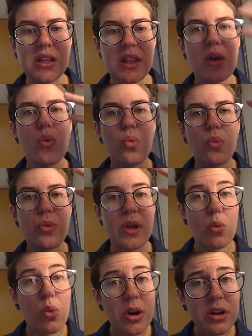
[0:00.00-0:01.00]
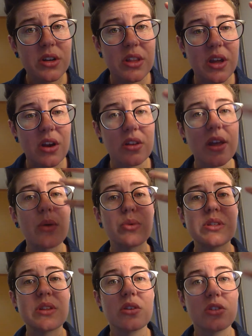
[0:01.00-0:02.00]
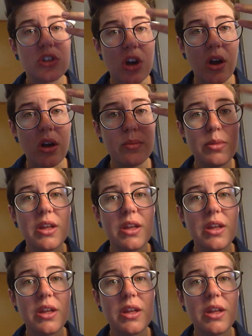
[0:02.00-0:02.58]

They they worked there. That was their job.